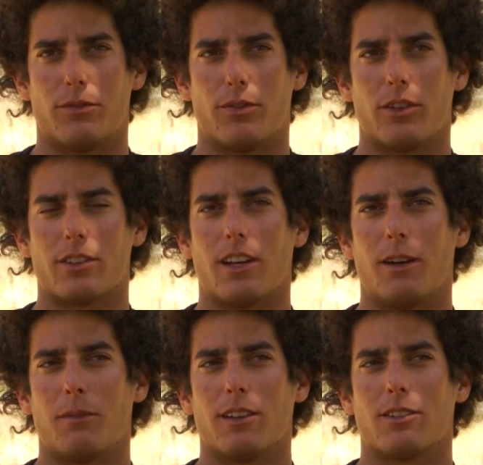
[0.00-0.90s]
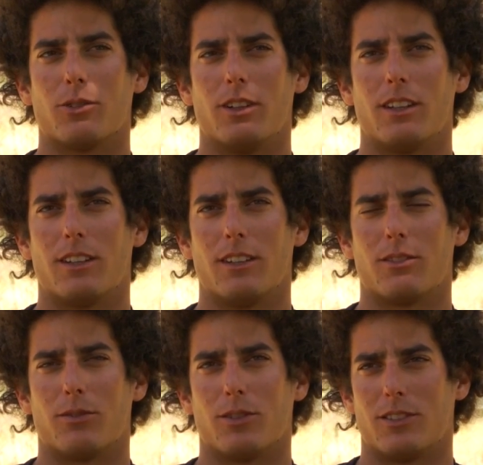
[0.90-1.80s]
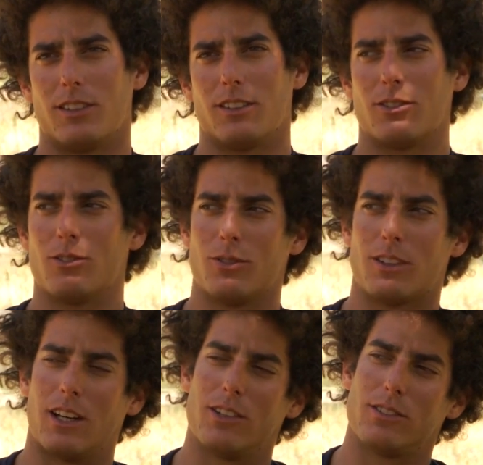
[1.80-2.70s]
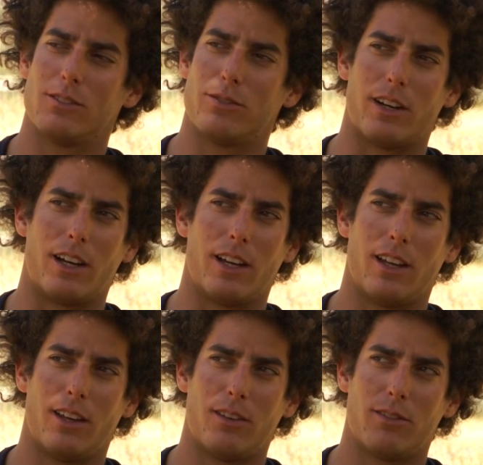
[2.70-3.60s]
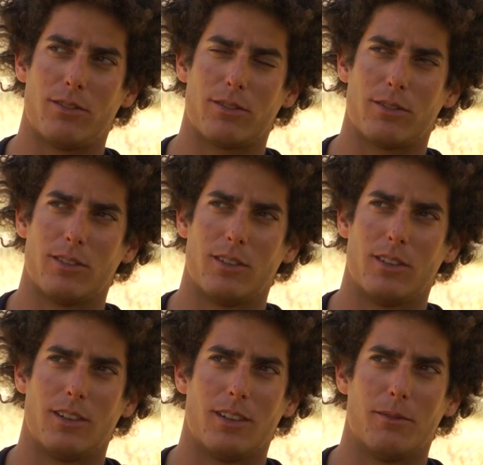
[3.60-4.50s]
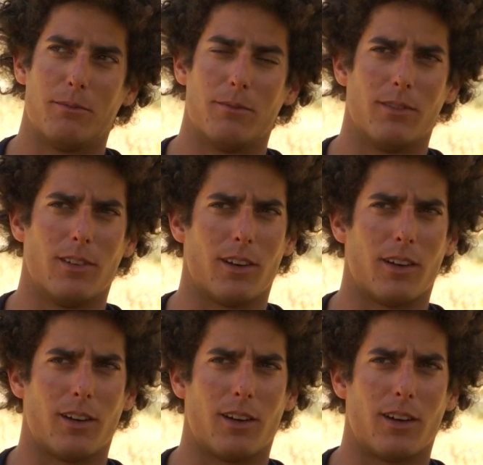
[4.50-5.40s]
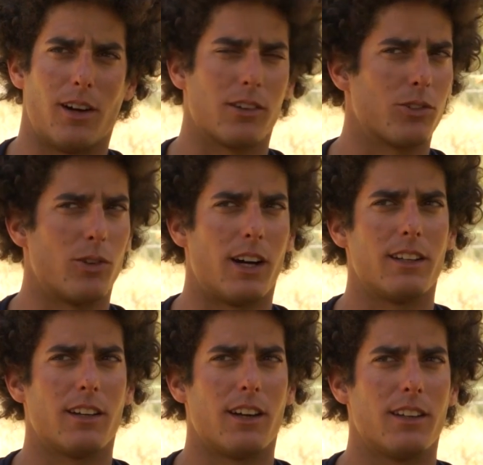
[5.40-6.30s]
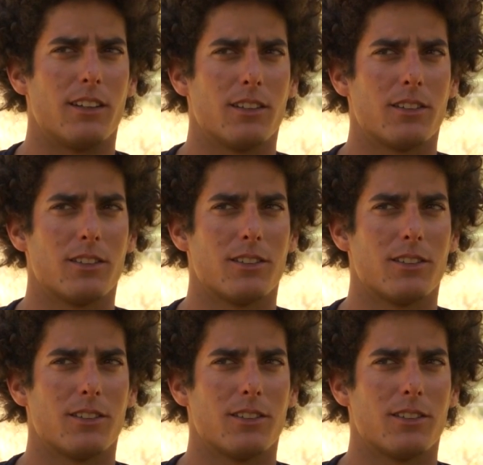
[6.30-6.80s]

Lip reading: first time I saw it, it was in 2005, Acroaria, I think.